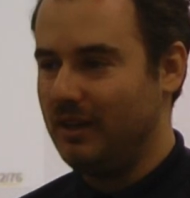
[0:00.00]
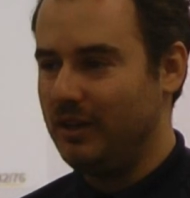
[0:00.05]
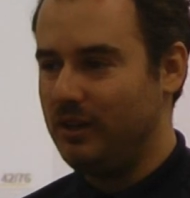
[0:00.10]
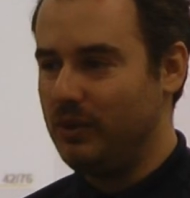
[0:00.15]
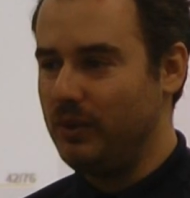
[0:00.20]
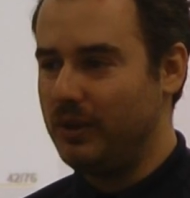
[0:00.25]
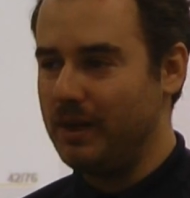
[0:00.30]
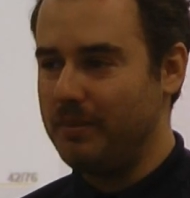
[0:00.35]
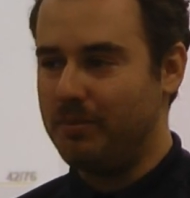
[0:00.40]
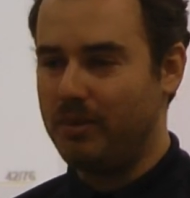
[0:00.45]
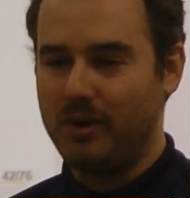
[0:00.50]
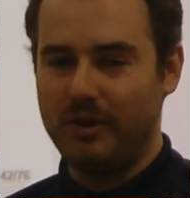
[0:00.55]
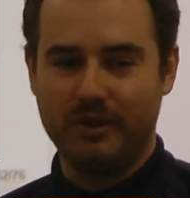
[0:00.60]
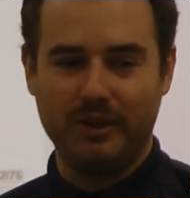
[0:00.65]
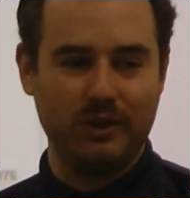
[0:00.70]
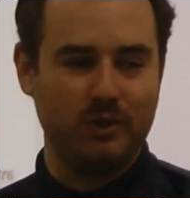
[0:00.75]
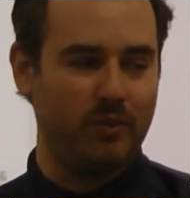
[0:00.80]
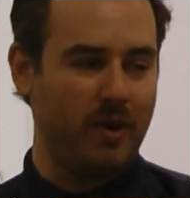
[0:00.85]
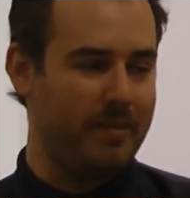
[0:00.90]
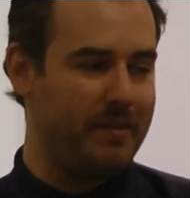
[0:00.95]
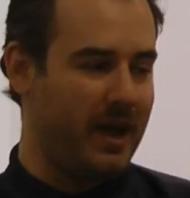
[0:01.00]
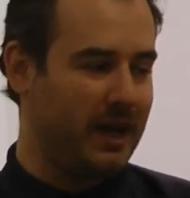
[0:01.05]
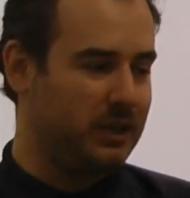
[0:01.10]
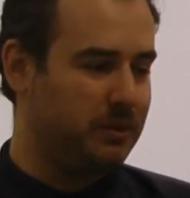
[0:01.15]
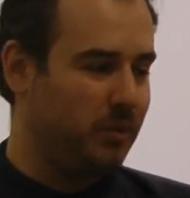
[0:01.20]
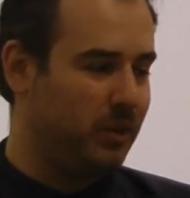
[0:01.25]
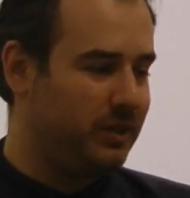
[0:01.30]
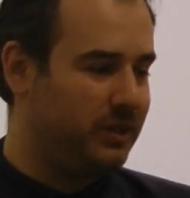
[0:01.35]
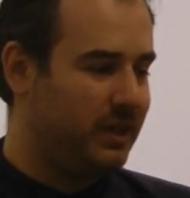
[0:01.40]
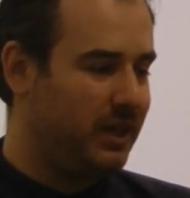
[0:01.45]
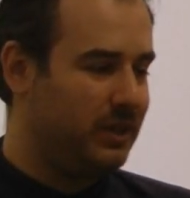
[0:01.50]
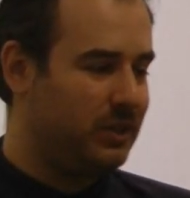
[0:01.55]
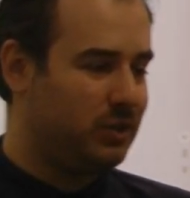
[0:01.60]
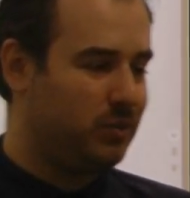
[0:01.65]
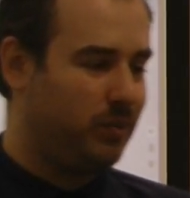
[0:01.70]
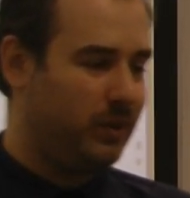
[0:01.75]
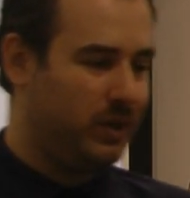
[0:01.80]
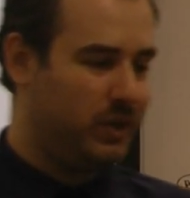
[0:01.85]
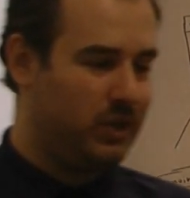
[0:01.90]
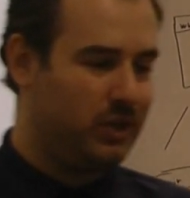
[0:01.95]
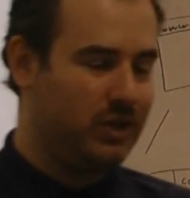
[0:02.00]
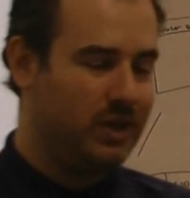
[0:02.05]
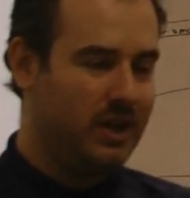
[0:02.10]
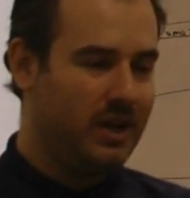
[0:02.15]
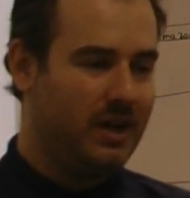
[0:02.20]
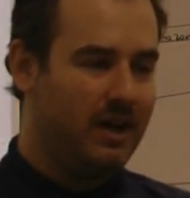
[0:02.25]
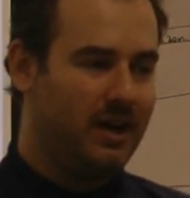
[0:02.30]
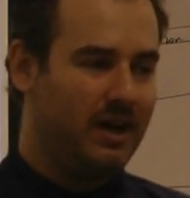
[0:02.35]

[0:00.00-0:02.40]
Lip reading: you can purchase web exploit kits which